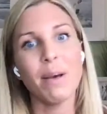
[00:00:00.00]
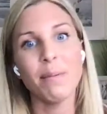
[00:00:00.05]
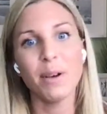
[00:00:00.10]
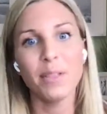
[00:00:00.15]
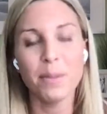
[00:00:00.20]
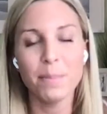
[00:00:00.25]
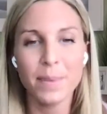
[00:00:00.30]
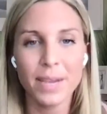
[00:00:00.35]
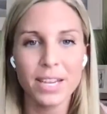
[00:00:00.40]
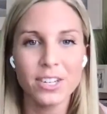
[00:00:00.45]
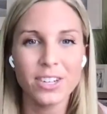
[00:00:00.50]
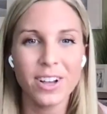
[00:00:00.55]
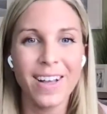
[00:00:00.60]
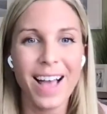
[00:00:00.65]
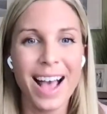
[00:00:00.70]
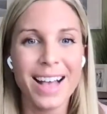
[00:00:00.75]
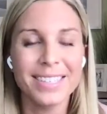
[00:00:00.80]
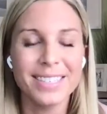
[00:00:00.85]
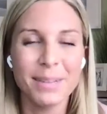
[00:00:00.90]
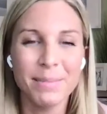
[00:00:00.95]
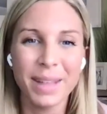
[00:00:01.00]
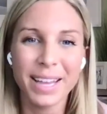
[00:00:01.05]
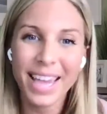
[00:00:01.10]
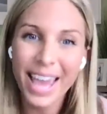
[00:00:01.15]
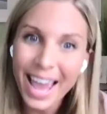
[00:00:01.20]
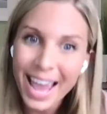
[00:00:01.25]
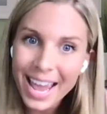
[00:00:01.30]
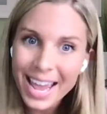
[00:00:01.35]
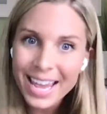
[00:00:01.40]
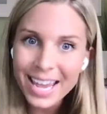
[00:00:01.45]
on the beach, I'll ask them like,
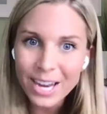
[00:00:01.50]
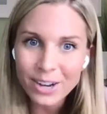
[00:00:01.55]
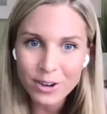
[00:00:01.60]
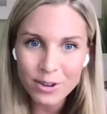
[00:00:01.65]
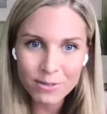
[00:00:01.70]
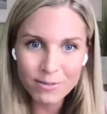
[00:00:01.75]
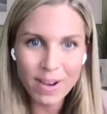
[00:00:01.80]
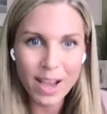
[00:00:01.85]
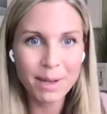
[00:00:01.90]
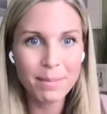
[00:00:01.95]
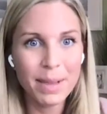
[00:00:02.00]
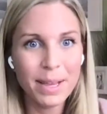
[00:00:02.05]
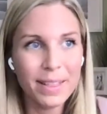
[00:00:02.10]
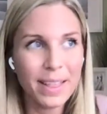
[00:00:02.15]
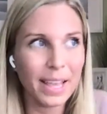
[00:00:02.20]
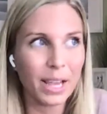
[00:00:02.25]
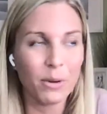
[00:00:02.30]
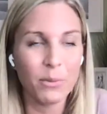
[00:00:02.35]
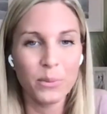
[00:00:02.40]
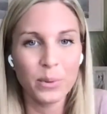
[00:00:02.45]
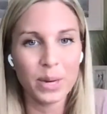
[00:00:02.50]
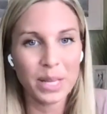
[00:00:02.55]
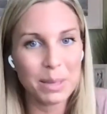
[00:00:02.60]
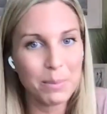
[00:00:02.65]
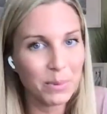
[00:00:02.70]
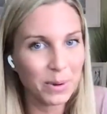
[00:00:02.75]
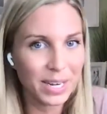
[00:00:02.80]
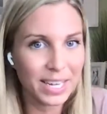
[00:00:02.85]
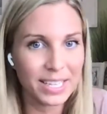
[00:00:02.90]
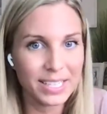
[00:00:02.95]
hey, can you find me like a really
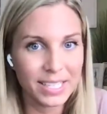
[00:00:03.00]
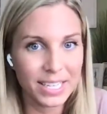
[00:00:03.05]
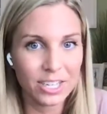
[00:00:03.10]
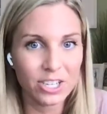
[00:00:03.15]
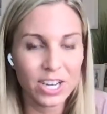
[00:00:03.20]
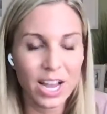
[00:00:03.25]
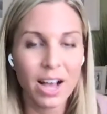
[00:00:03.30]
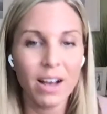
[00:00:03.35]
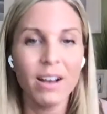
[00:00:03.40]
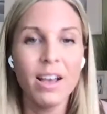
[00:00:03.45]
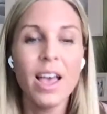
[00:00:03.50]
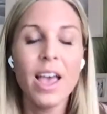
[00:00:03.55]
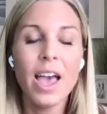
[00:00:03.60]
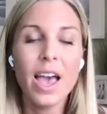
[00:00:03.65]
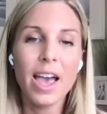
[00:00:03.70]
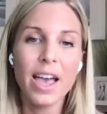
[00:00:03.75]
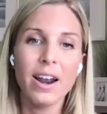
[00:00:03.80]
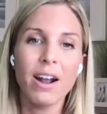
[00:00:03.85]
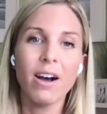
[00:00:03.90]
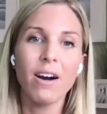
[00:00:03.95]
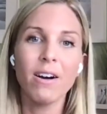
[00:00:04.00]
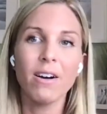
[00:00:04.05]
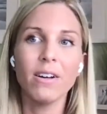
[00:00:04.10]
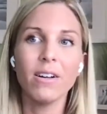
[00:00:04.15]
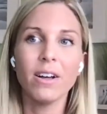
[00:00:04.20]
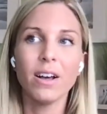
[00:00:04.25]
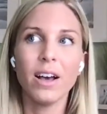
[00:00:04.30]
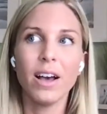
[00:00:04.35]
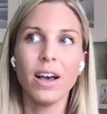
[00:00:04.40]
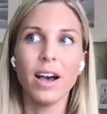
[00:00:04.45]
pretty seashell? And
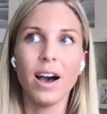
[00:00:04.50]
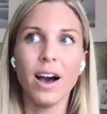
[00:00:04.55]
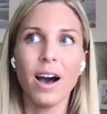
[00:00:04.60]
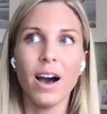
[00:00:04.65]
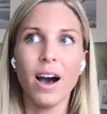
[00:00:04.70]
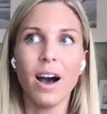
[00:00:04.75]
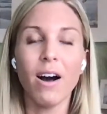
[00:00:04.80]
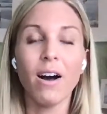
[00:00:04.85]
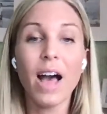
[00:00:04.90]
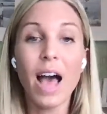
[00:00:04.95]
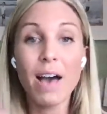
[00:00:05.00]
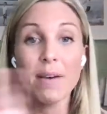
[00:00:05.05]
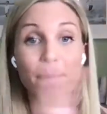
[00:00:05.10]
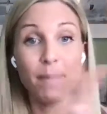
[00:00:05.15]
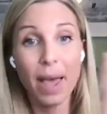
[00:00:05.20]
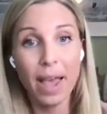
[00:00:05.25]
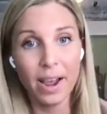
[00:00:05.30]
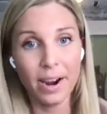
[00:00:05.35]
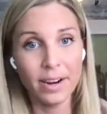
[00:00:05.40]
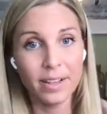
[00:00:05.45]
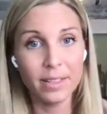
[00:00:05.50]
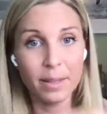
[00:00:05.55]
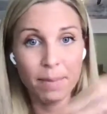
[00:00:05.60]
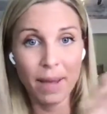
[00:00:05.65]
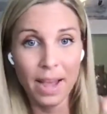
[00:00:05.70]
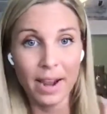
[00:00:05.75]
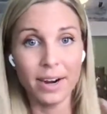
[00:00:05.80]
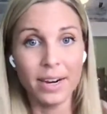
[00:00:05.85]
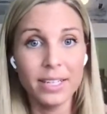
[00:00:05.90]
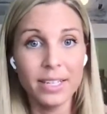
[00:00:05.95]
I'll have the
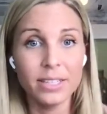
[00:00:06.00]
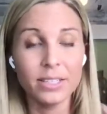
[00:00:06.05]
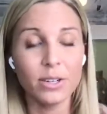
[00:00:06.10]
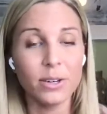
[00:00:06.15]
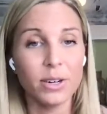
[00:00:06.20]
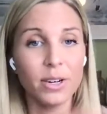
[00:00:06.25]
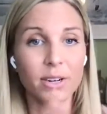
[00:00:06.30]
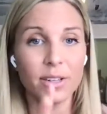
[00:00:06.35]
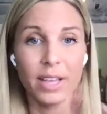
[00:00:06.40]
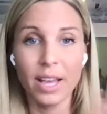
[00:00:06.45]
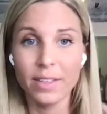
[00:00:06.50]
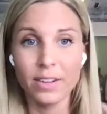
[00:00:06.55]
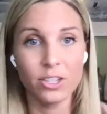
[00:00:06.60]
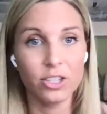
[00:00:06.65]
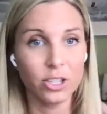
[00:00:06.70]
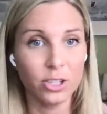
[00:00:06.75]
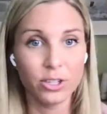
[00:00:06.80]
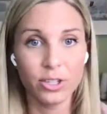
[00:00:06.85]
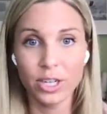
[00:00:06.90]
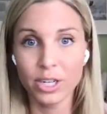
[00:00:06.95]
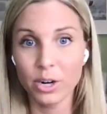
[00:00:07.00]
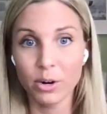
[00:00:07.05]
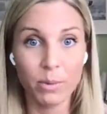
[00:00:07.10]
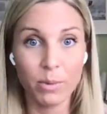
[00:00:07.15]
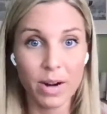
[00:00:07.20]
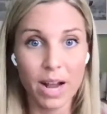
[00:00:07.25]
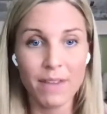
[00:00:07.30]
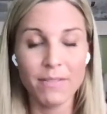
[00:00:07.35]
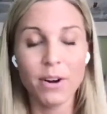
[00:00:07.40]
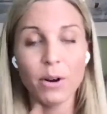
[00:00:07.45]
parents or the other children or
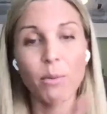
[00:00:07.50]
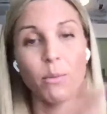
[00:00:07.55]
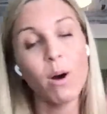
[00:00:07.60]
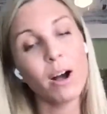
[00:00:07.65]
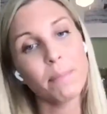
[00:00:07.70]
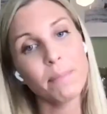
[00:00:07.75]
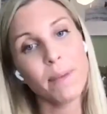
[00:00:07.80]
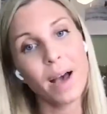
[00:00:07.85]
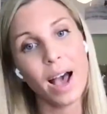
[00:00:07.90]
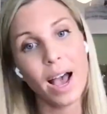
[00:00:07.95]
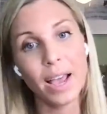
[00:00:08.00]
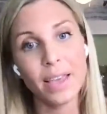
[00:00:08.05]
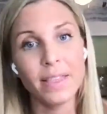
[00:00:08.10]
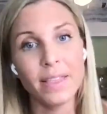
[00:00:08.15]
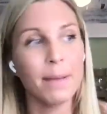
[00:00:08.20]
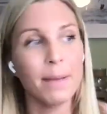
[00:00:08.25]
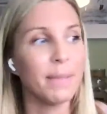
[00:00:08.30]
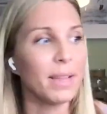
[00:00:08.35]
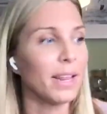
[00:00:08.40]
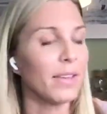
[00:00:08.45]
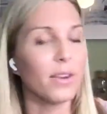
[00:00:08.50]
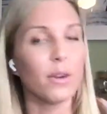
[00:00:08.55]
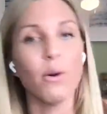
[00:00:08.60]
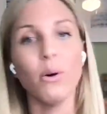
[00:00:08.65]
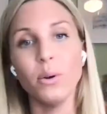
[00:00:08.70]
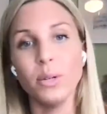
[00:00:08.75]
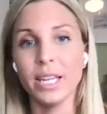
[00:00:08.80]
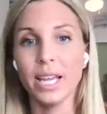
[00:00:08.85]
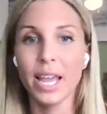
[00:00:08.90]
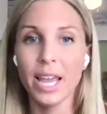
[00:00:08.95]
whatever walk behind them, either
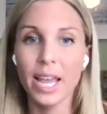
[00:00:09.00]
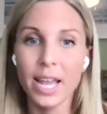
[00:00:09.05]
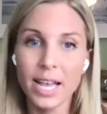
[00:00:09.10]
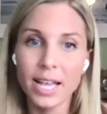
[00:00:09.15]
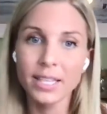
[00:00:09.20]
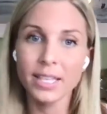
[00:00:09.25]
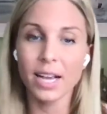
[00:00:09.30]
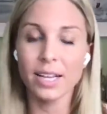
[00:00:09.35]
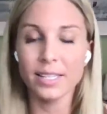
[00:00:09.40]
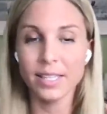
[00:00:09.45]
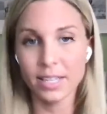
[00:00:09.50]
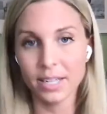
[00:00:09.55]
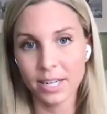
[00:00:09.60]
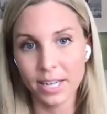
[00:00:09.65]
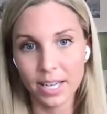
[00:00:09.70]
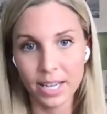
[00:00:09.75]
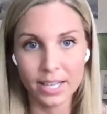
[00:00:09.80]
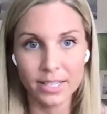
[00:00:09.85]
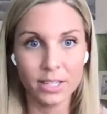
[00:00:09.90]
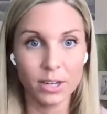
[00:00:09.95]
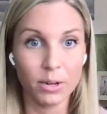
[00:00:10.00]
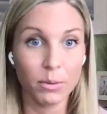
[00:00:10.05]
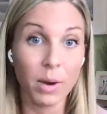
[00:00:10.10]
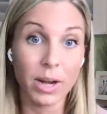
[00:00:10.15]
holding hands as their kids are